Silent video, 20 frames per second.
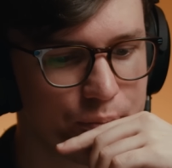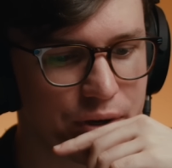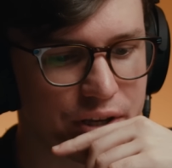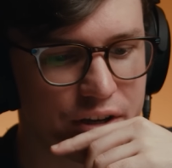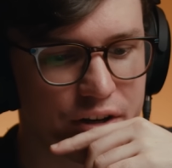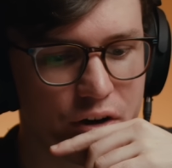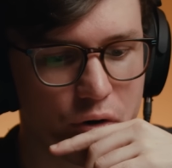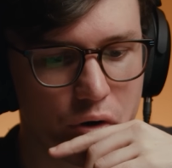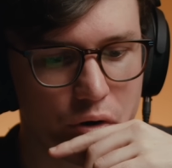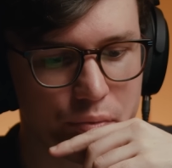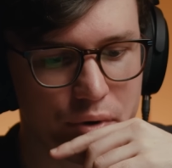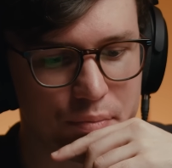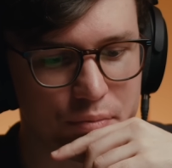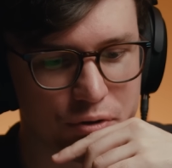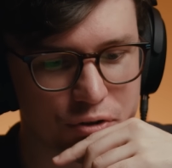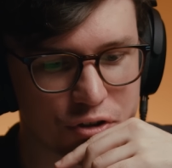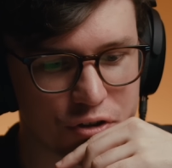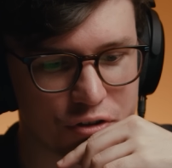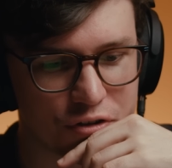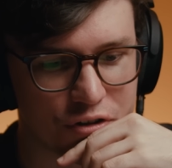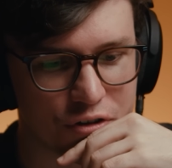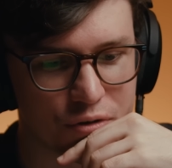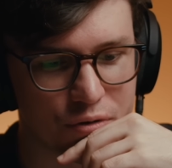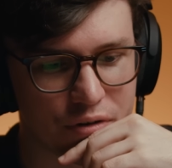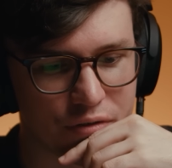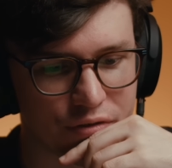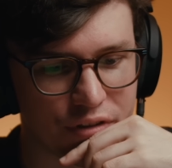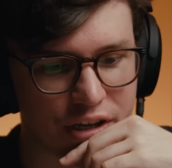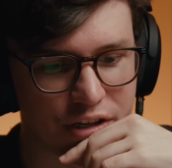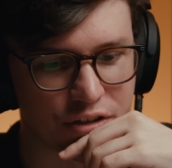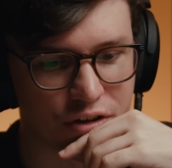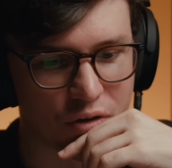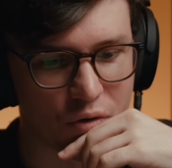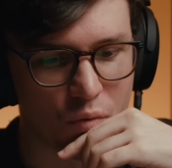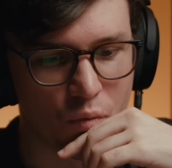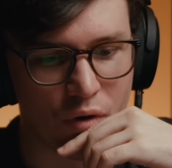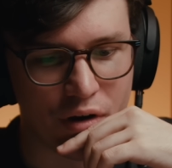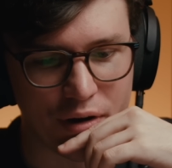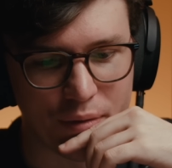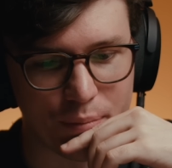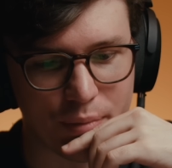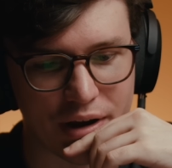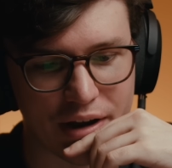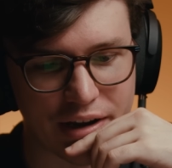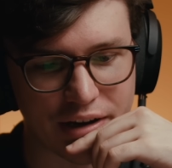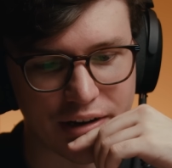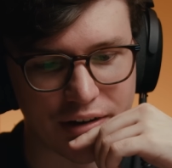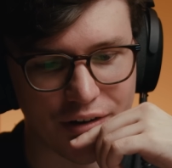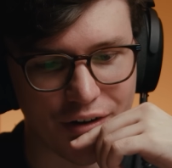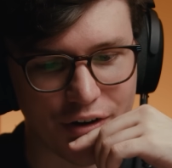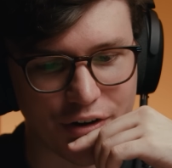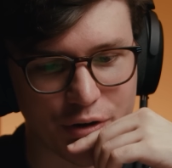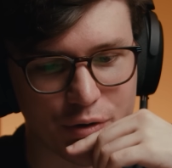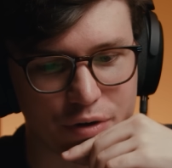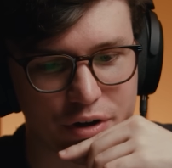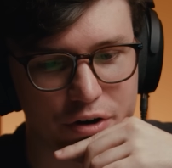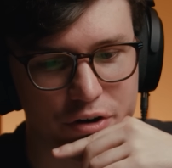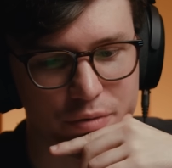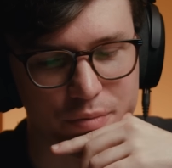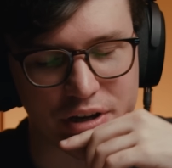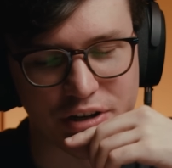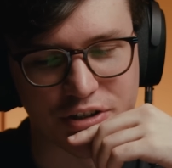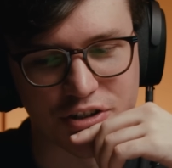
But you know what people should do if they don't want buying audio gear to be a